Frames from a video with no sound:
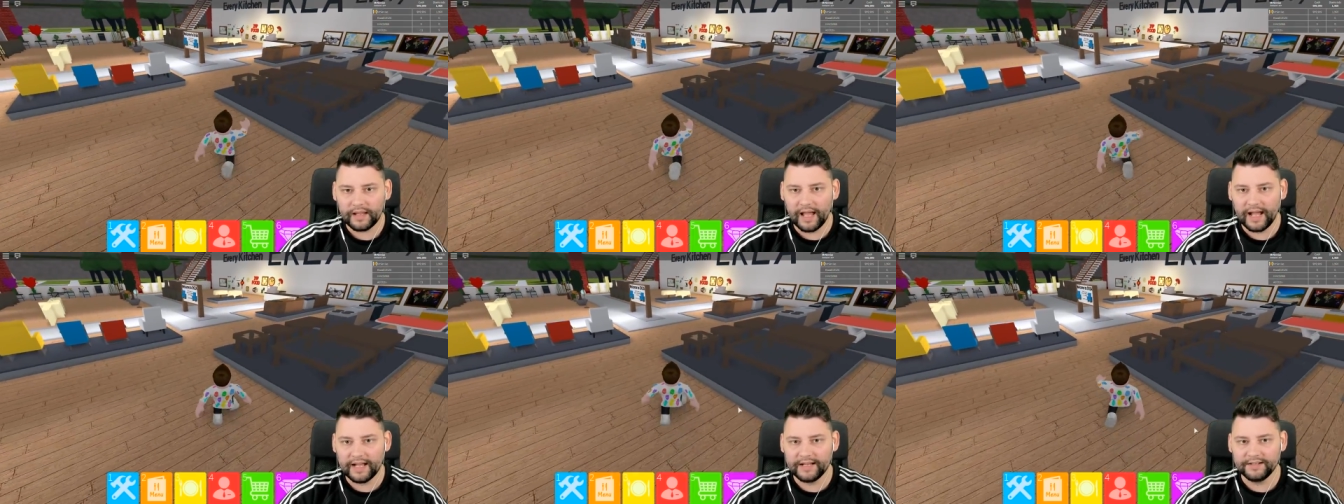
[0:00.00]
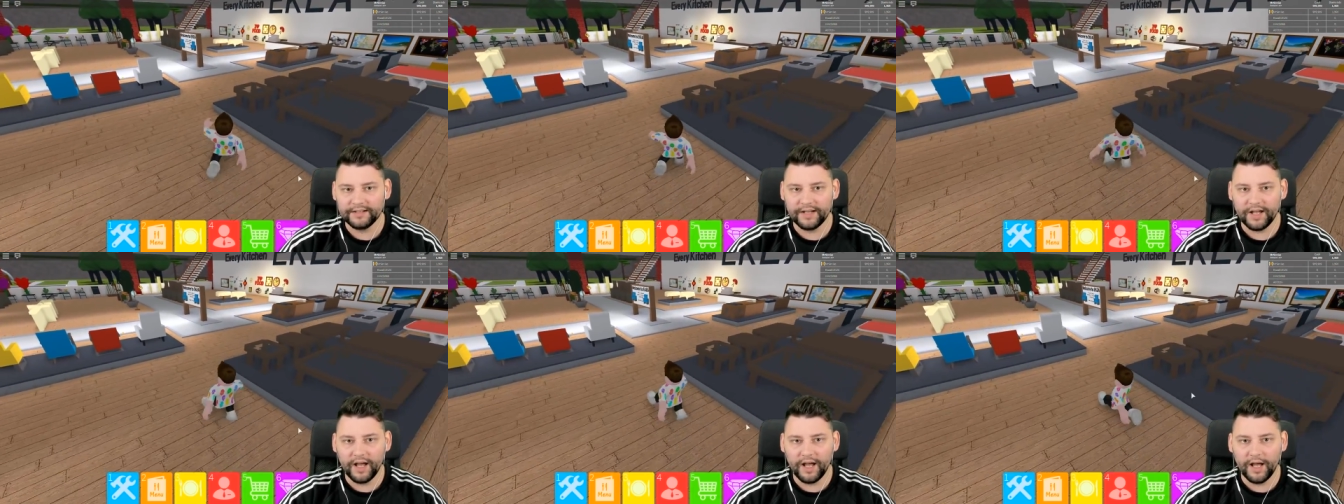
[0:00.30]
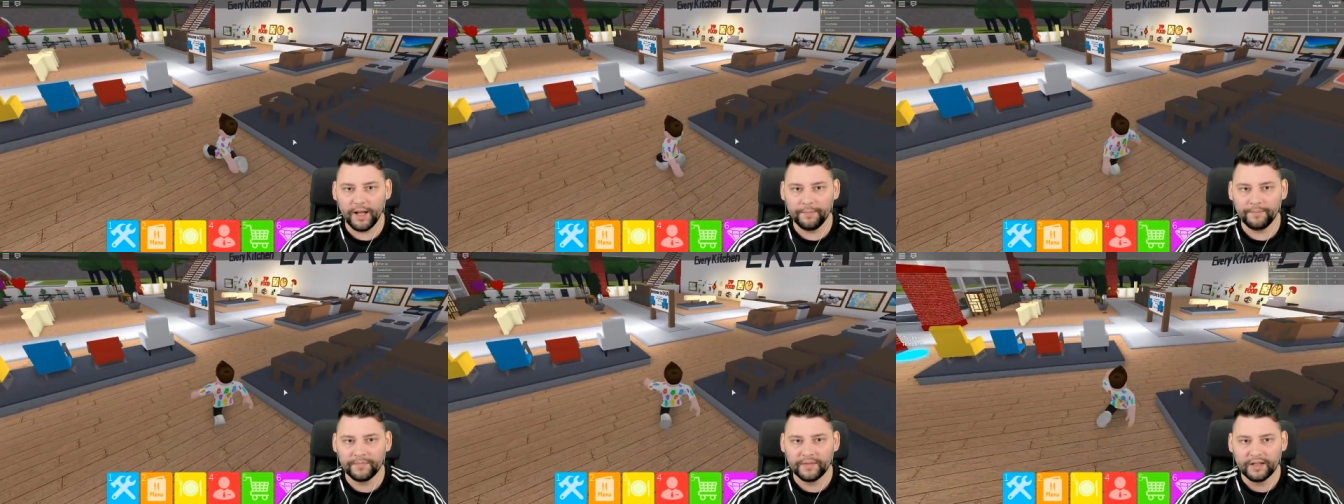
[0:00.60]
And
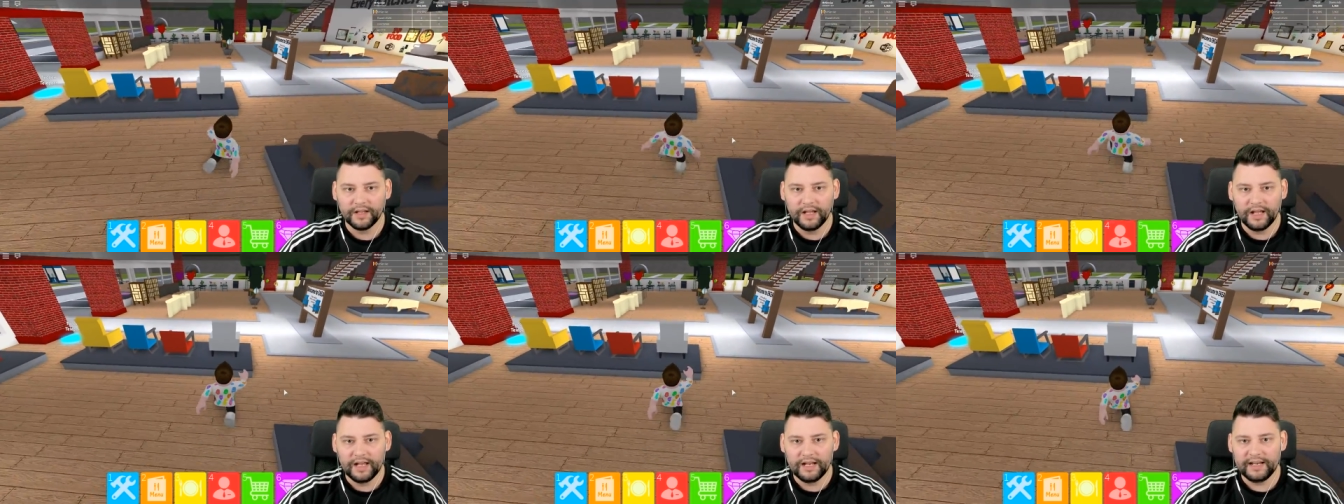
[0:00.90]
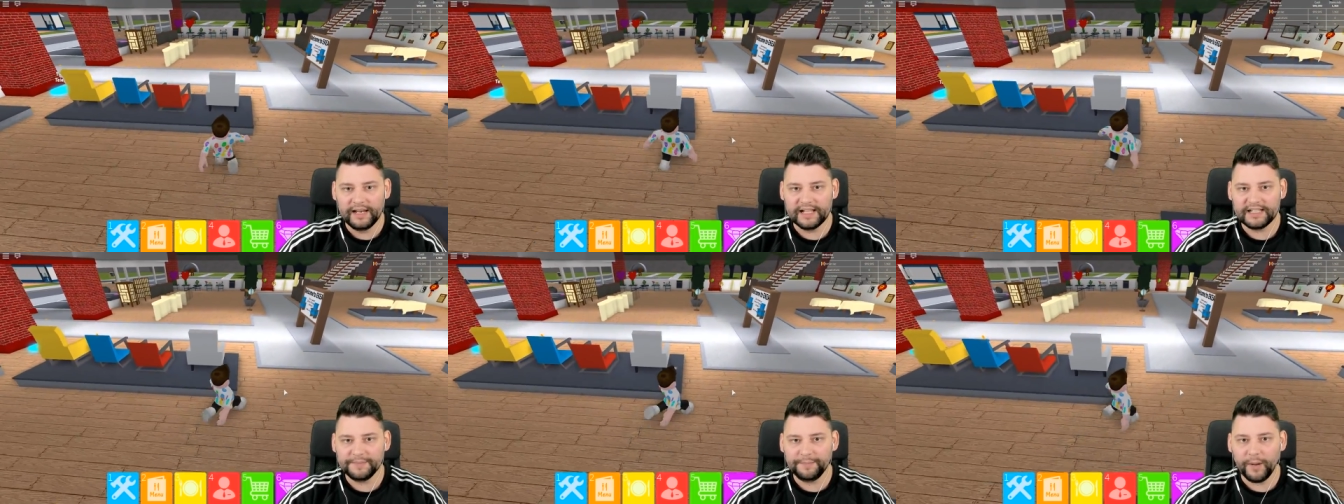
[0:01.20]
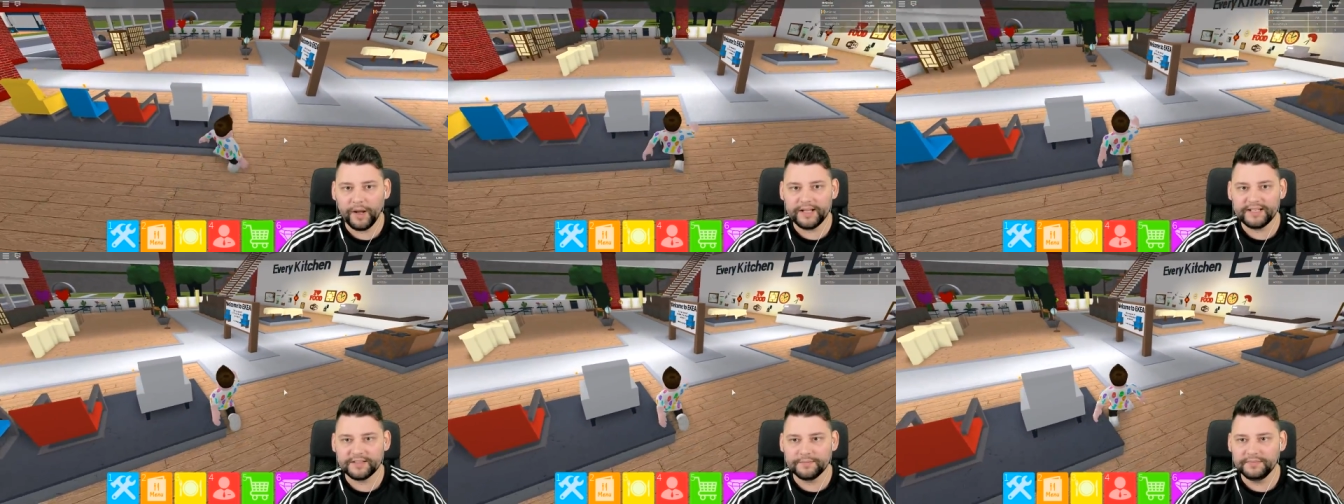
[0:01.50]
um, let's
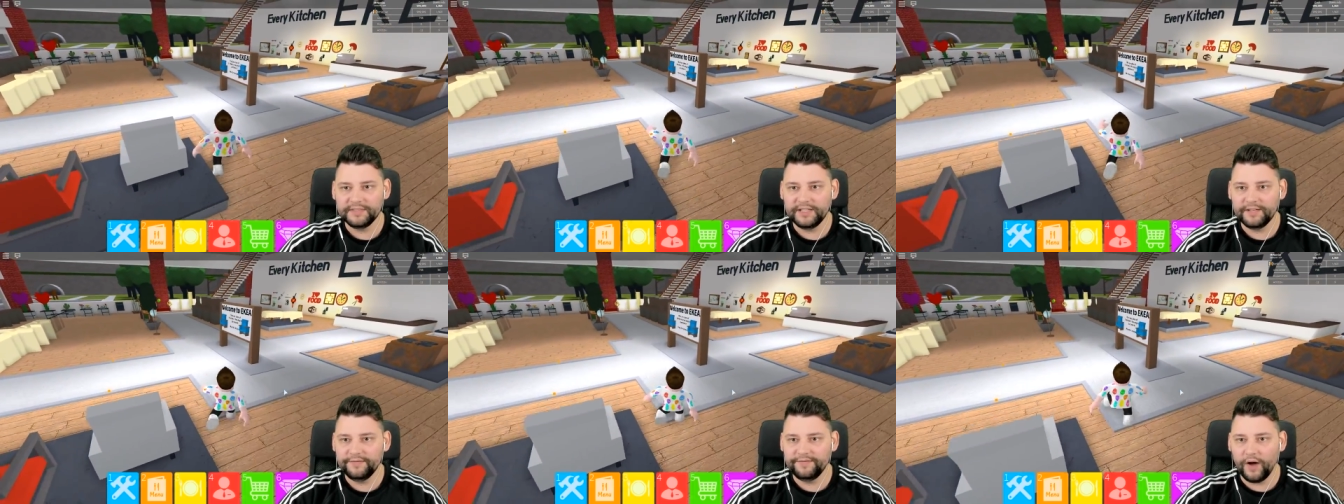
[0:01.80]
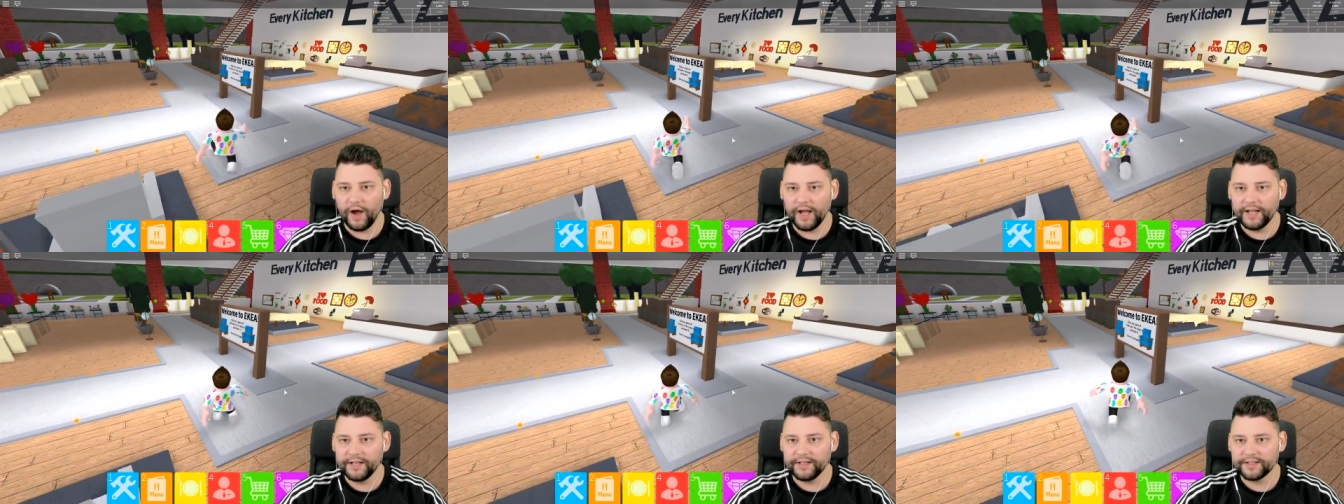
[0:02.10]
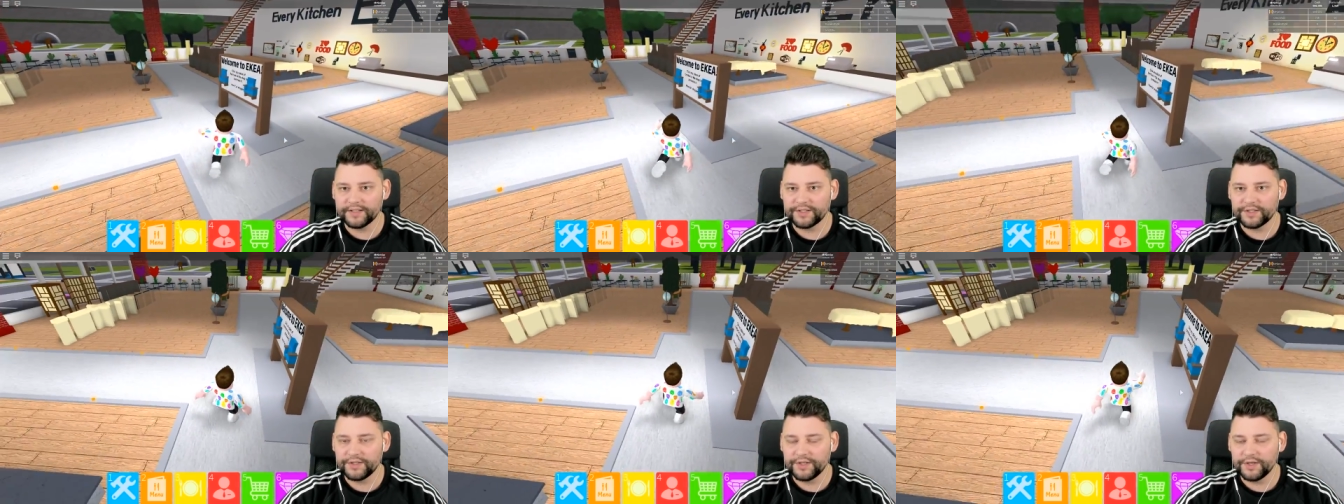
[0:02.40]
buy some
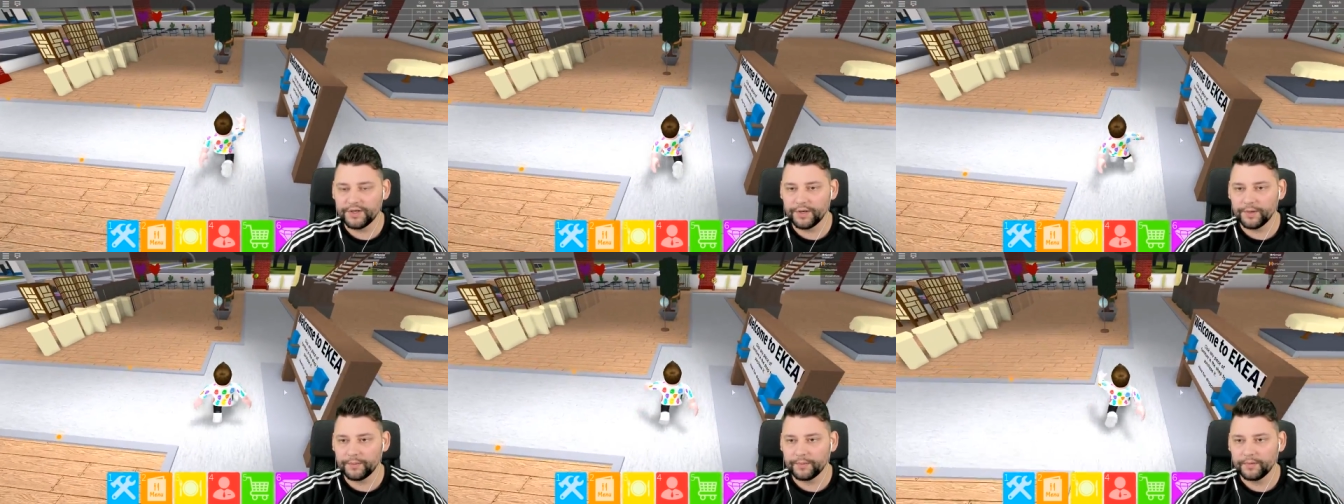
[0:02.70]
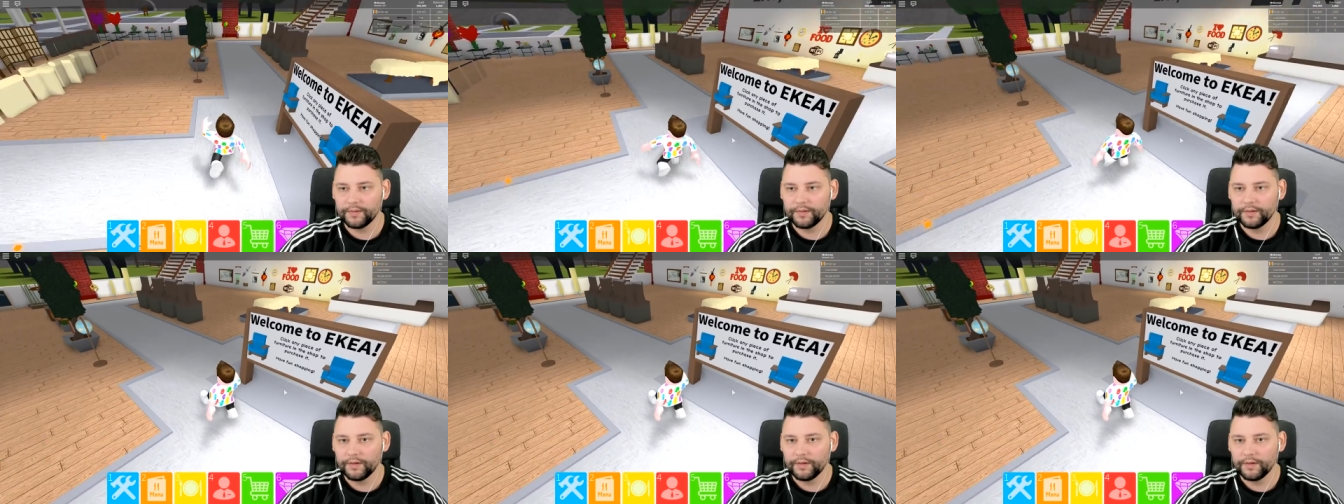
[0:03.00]
dividers too.